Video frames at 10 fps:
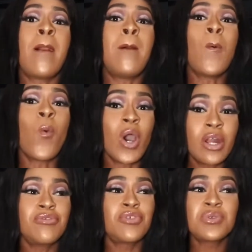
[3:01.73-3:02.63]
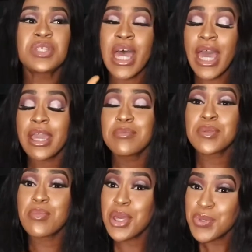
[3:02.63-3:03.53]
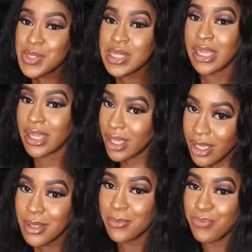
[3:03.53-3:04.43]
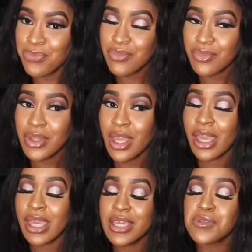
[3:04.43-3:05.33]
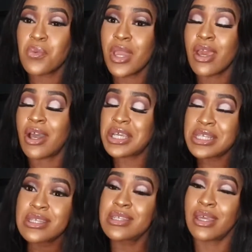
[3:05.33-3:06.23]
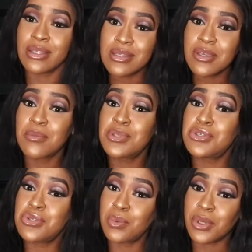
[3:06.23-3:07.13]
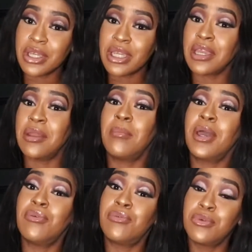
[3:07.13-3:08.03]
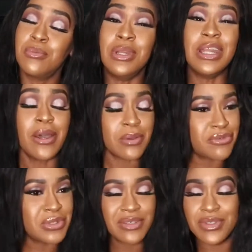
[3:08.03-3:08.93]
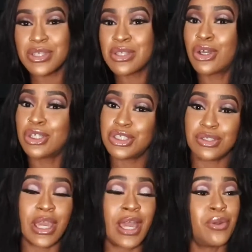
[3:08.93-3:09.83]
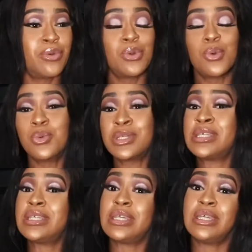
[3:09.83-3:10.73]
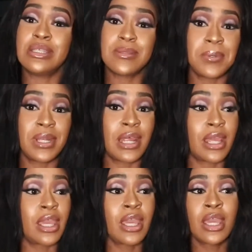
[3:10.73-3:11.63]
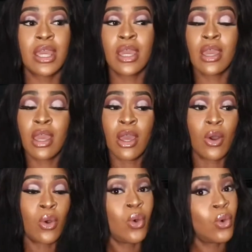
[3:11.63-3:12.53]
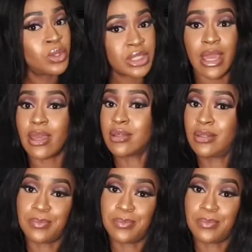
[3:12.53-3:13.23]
One of those times mostly is when artisans come to do work in my room. Now, if you live in this country, I don't know what it is, but like, whoo child.